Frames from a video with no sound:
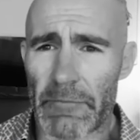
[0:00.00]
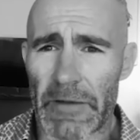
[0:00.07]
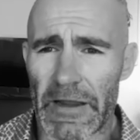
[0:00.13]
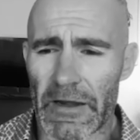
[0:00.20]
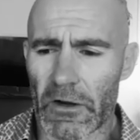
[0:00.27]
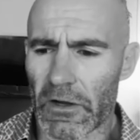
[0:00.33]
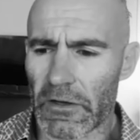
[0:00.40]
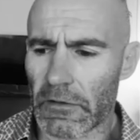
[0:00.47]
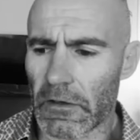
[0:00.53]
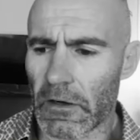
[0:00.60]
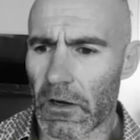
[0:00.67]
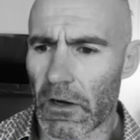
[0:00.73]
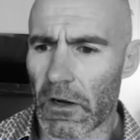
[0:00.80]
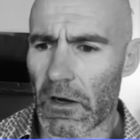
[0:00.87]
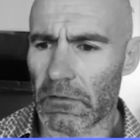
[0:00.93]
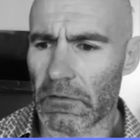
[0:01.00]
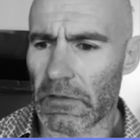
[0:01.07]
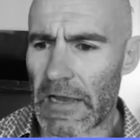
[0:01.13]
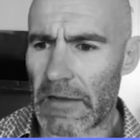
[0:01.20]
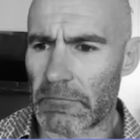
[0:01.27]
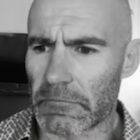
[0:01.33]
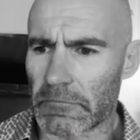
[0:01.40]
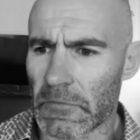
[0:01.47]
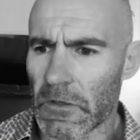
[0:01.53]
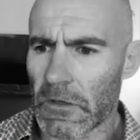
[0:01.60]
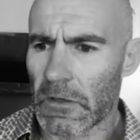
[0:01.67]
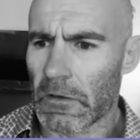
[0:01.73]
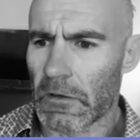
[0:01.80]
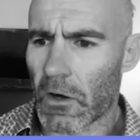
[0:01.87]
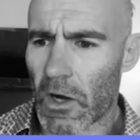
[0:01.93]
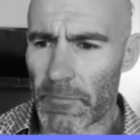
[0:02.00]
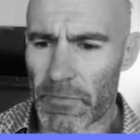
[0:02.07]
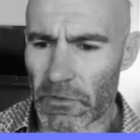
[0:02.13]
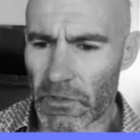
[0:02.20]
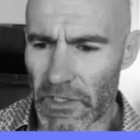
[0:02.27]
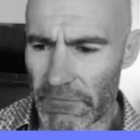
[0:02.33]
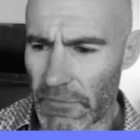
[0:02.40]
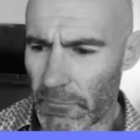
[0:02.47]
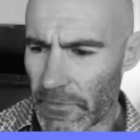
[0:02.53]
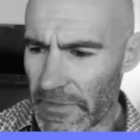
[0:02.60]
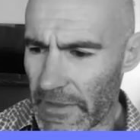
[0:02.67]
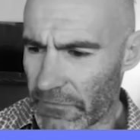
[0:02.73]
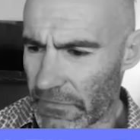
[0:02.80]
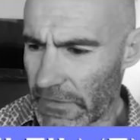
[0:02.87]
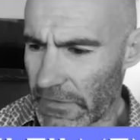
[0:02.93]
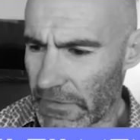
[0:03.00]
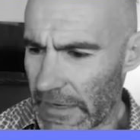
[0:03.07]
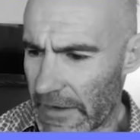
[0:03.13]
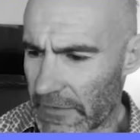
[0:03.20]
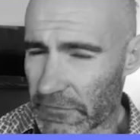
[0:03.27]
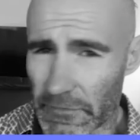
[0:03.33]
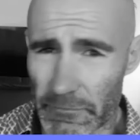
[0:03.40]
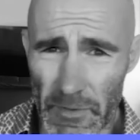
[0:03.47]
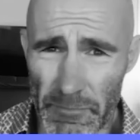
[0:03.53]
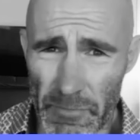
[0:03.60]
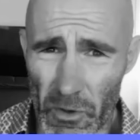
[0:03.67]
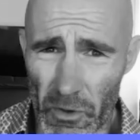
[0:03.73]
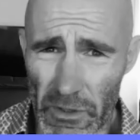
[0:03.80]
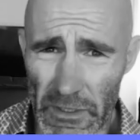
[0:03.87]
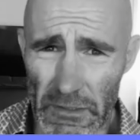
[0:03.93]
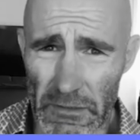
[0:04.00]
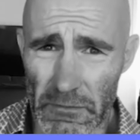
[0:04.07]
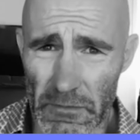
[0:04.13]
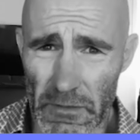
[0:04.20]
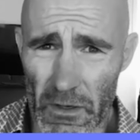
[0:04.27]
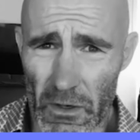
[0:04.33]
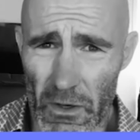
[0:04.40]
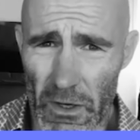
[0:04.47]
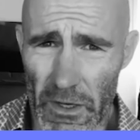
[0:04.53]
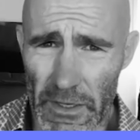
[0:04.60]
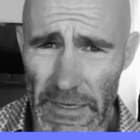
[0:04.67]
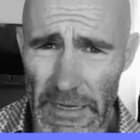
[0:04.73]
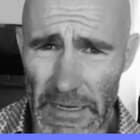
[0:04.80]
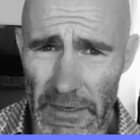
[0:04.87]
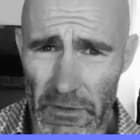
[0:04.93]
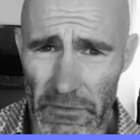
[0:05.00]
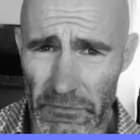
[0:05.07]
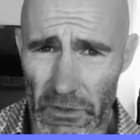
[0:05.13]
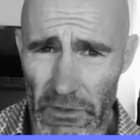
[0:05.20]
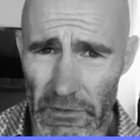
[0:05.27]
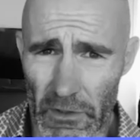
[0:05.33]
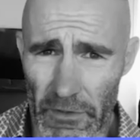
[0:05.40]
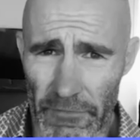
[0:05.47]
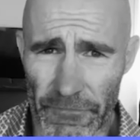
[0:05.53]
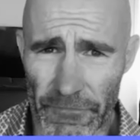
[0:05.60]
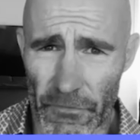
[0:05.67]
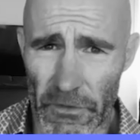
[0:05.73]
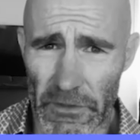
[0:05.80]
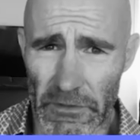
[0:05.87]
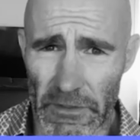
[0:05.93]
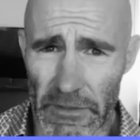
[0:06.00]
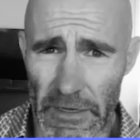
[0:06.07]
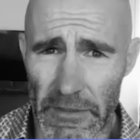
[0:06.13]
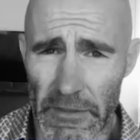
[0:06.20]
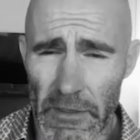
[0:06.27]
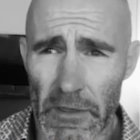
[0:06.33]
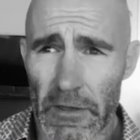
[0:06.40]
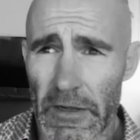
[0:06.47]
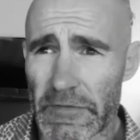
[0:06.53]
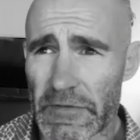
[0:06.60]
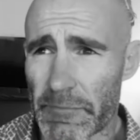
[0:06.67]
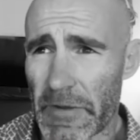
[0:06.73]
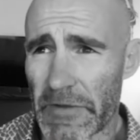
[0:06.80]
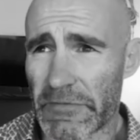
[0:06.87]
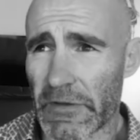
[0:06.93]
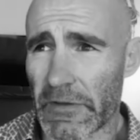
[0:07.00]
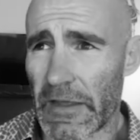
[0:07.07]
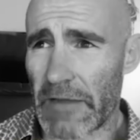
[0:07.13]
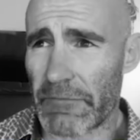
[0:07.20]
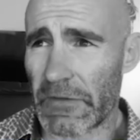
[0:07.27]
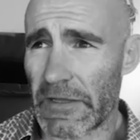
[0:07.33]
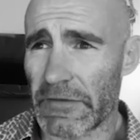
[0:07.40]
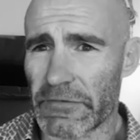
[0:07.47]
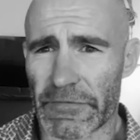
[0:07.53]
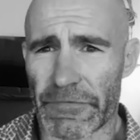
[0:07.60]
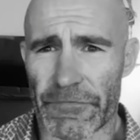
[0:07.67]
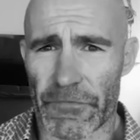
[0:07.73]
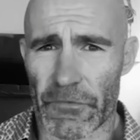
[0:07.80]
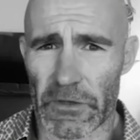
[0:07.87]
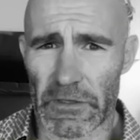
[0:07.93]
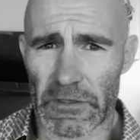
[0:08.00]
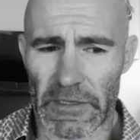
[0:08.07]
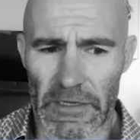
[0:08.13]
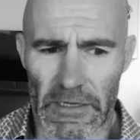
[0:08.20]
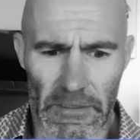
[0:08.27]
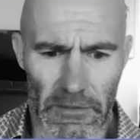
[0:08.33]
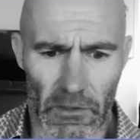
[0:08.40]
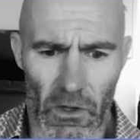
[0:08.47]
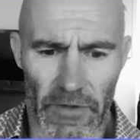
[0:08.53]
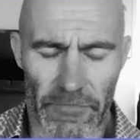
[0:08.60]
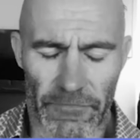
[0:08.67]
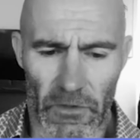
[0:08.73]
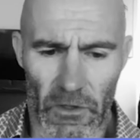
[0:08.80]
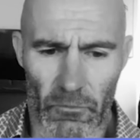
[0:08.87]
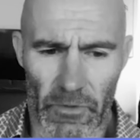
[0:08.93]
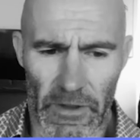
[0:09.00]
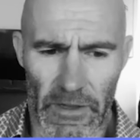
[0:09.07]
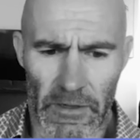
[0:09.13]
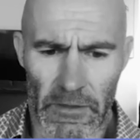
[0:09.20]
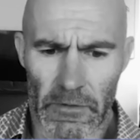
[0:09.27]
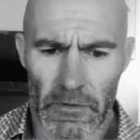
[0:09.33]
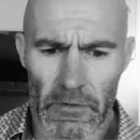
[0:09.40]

No, mate, I believe it with every ounce of my body. I feel it. And everything's a feeling in life. Like,